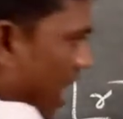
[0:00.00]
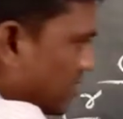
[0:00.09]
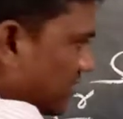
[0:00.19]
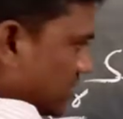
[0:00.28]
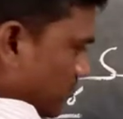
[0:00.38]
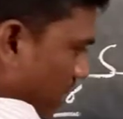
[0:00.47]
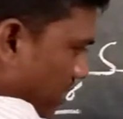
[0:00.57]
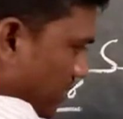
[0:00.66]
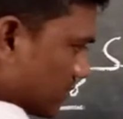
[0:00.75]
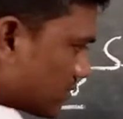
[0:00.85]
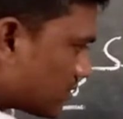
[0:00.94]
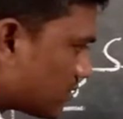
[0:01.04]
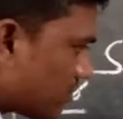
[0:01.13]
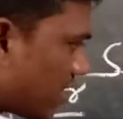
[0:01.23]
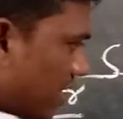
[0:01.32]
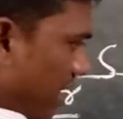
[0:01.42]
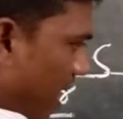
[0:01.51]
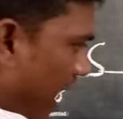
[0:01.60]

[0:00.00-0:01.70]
at this one. Okay,